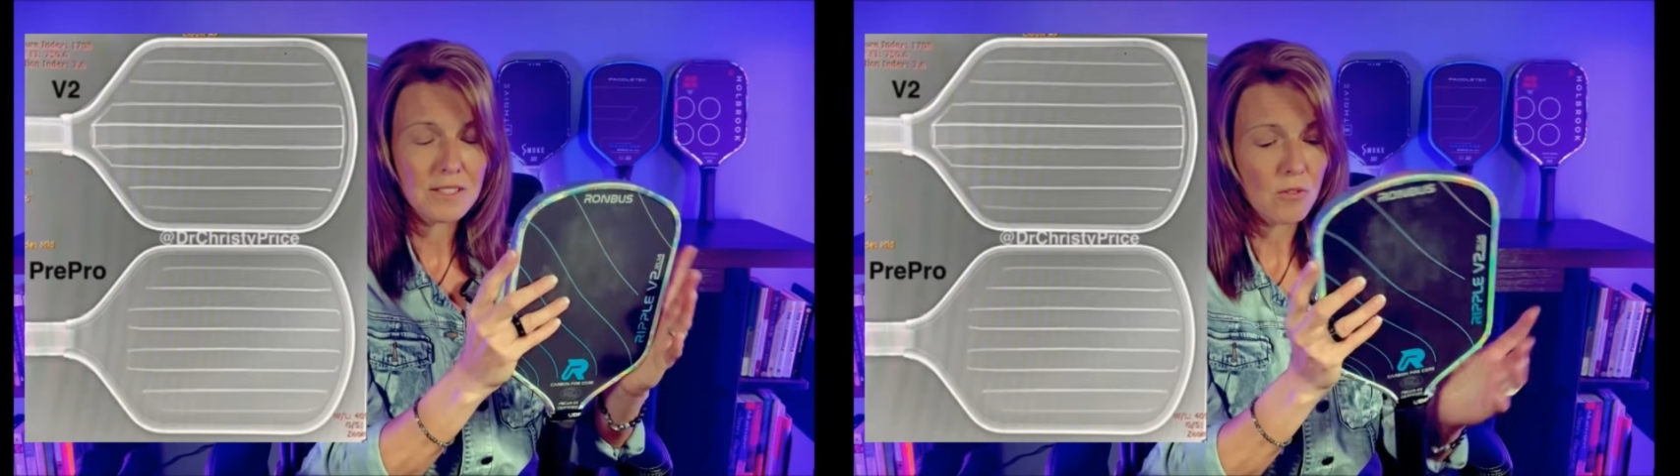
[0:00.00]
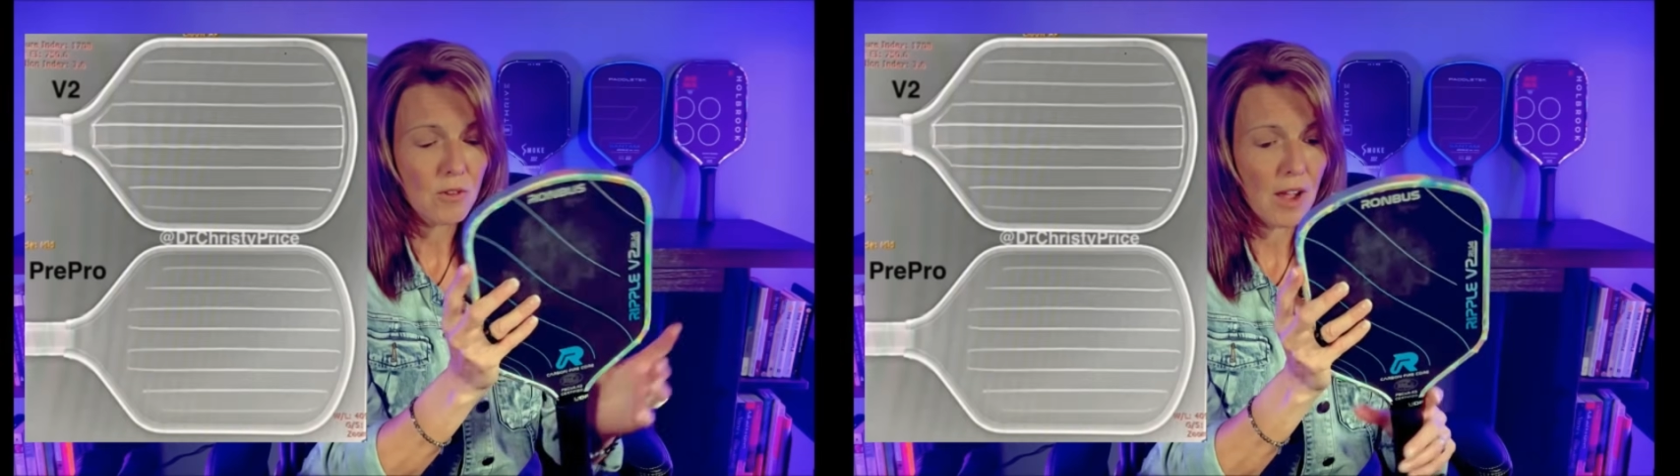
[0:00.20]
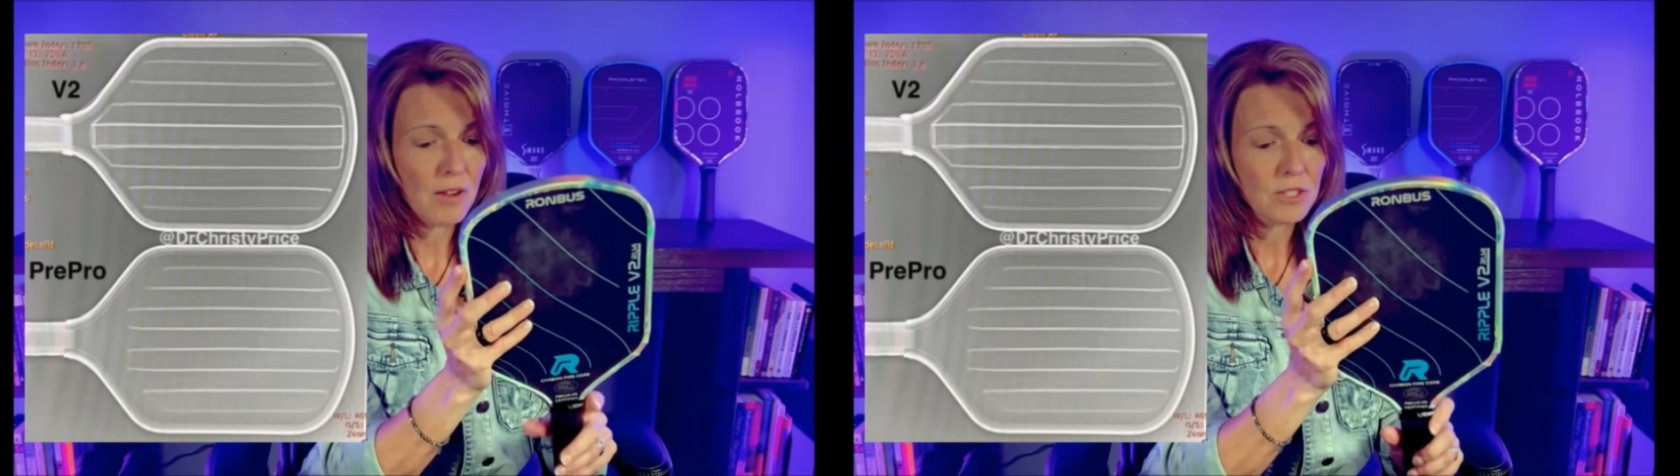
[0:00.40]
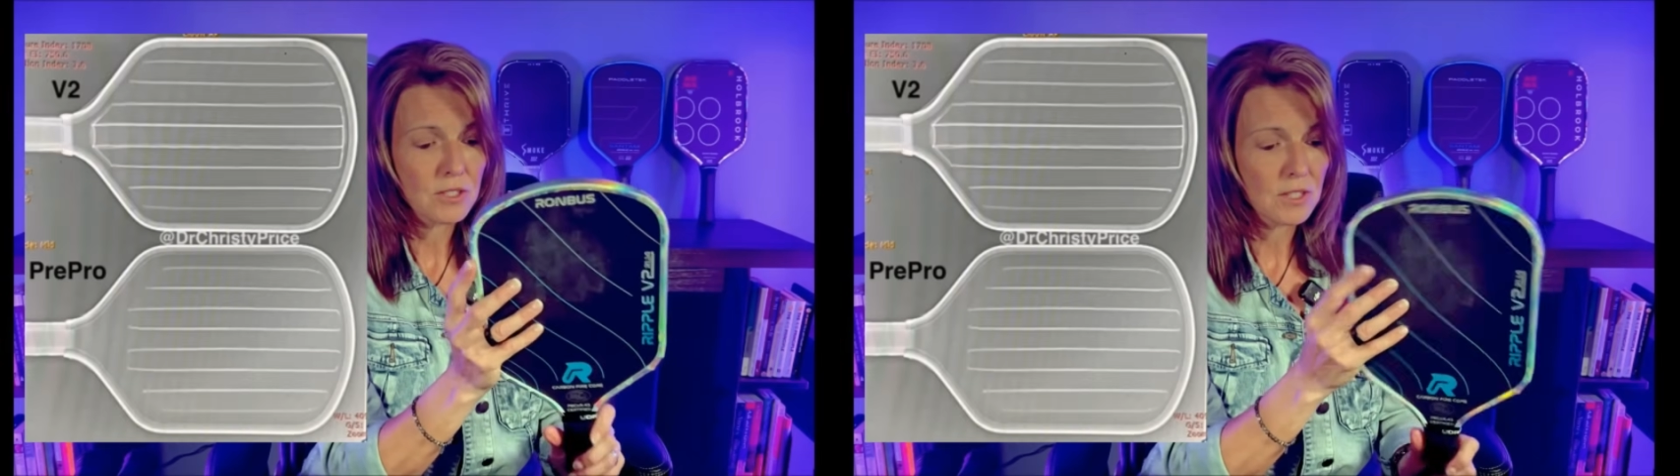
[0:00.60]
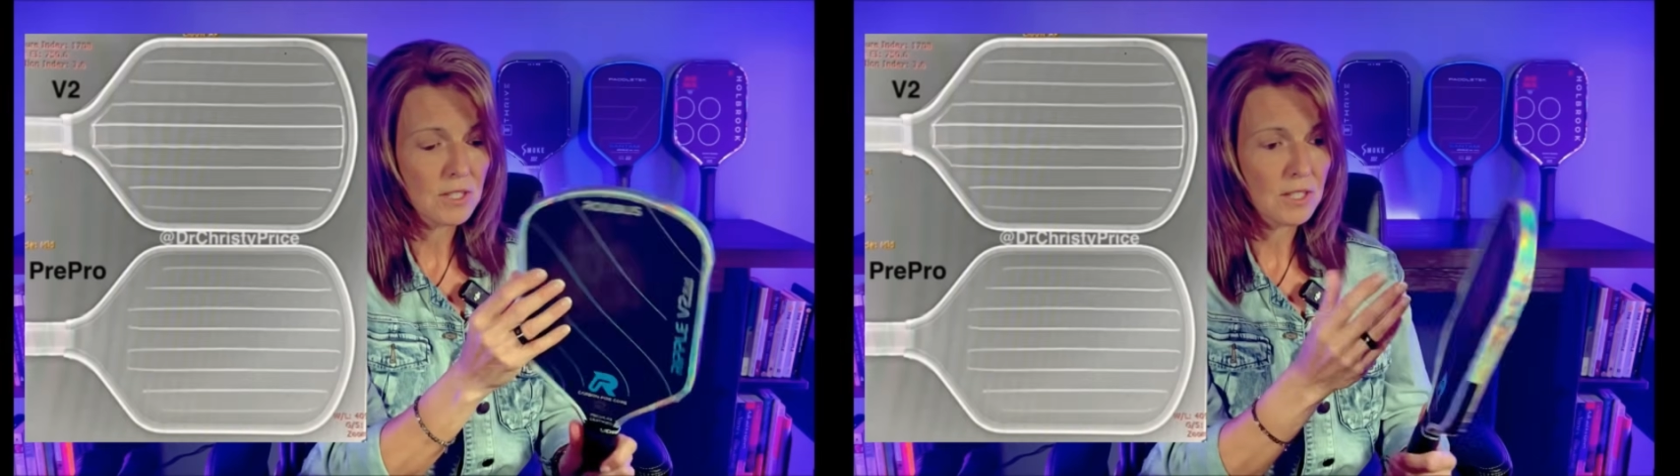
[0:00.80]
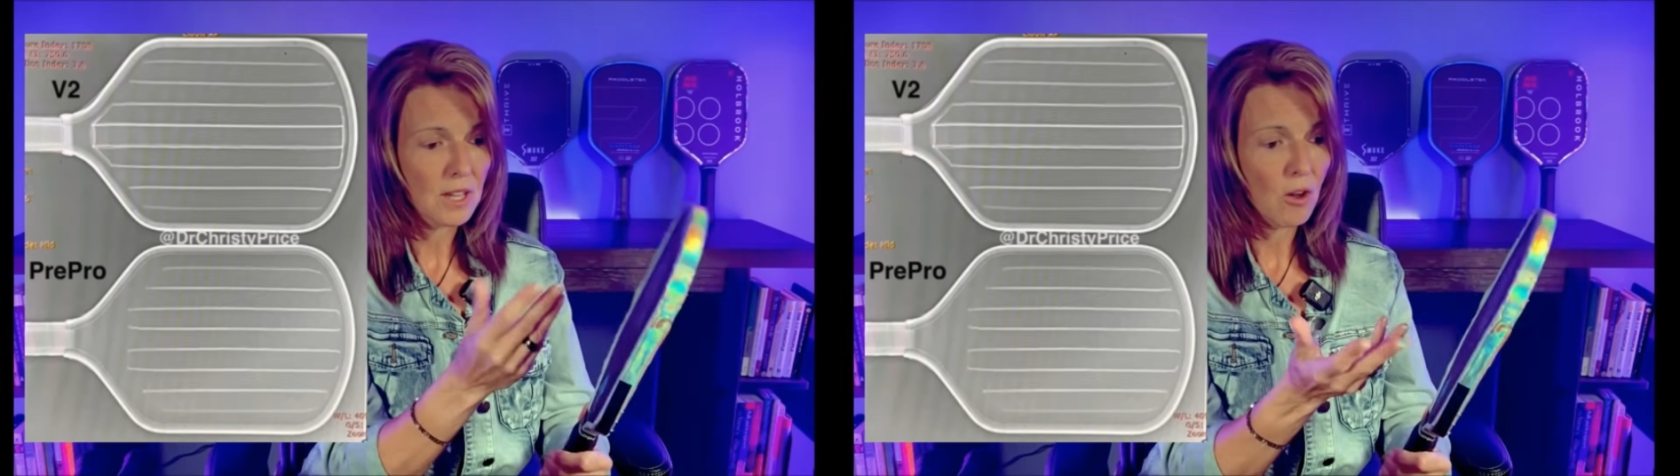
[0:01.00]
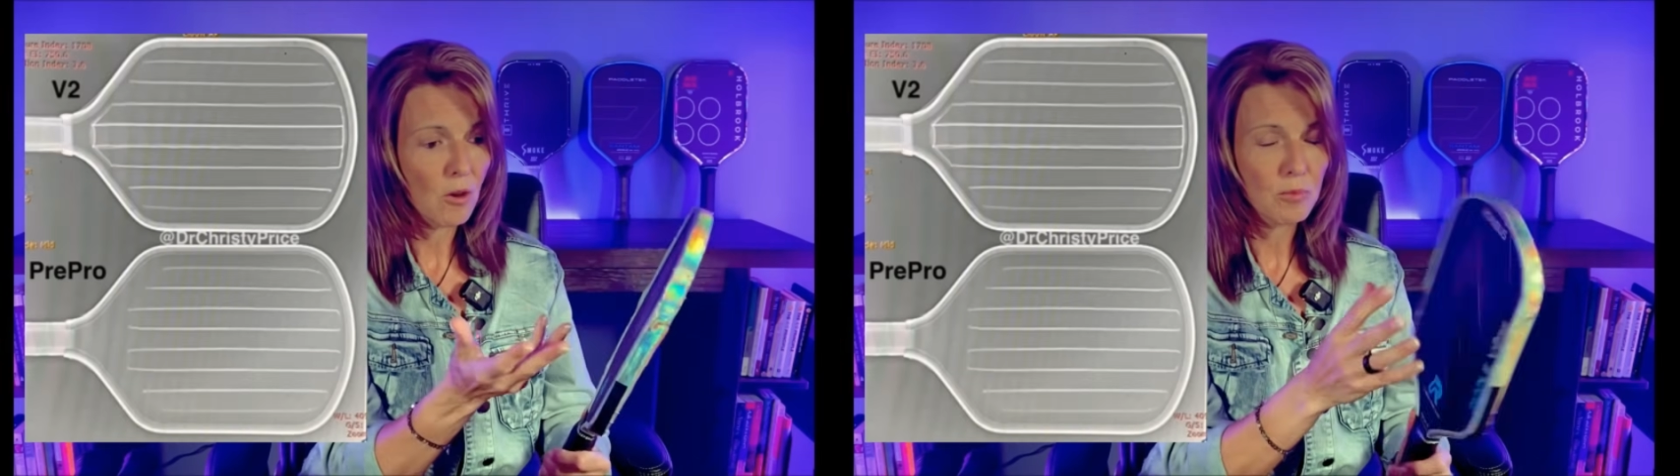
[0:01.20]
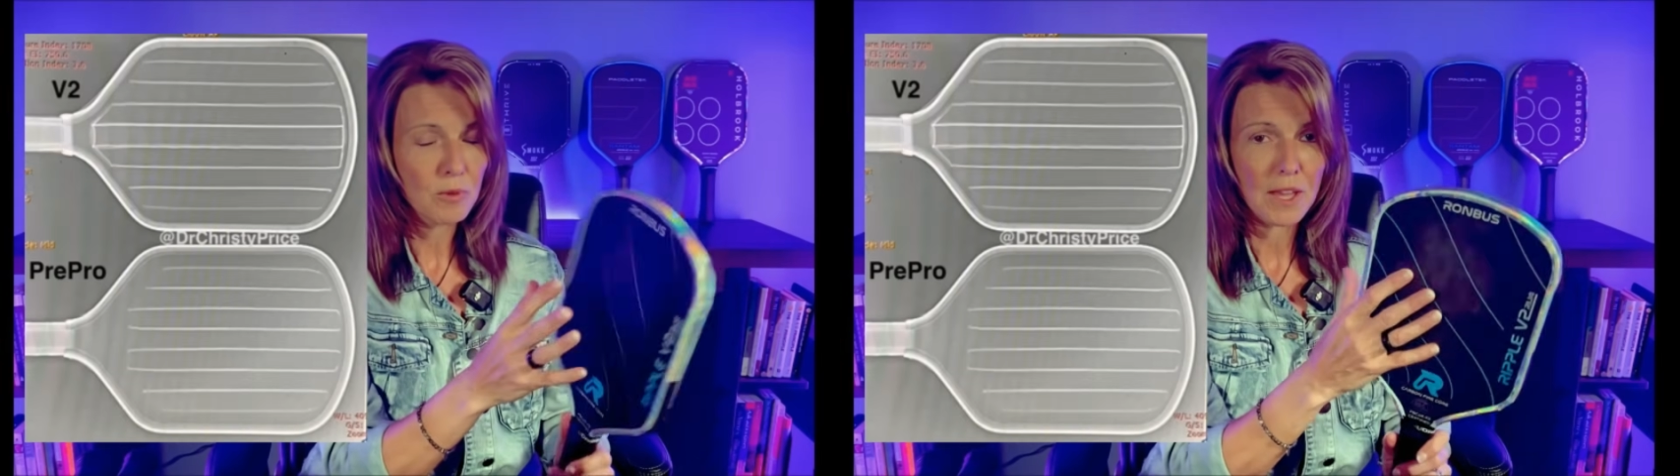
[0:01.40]
or obviously to
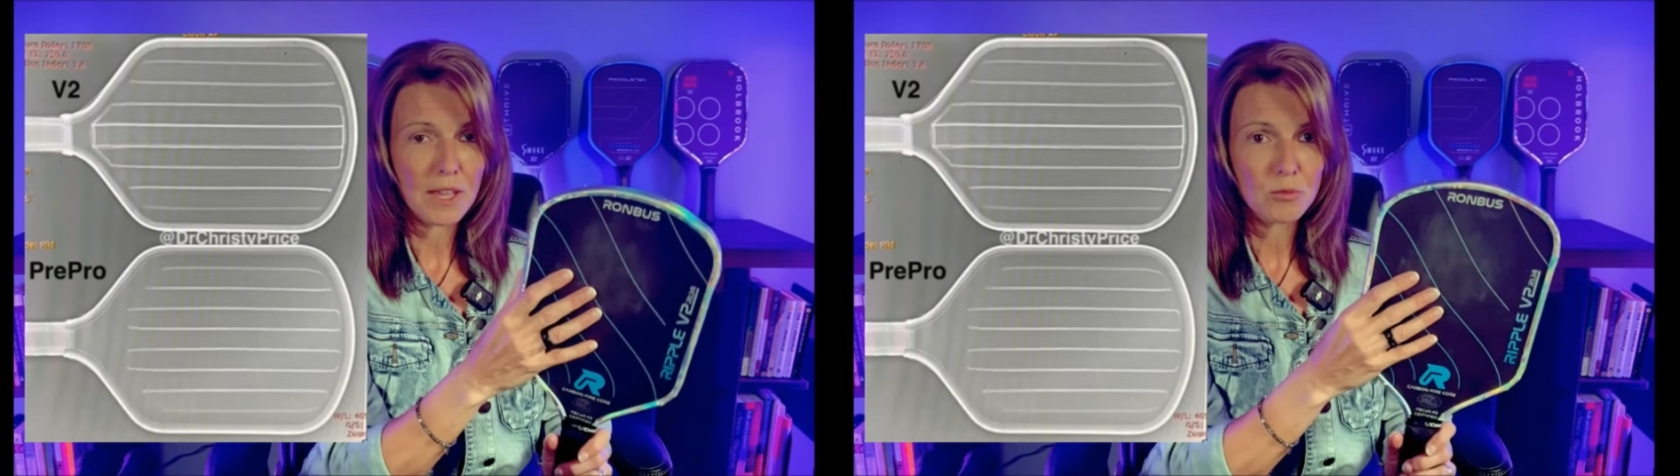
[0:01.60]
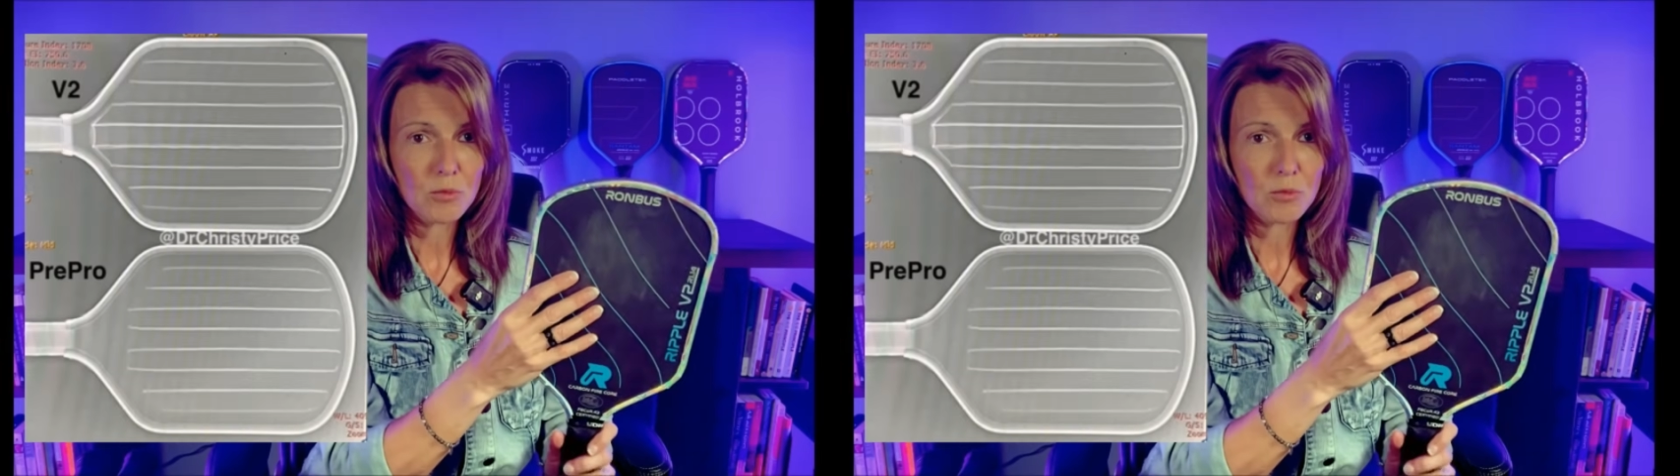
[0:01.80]
help with that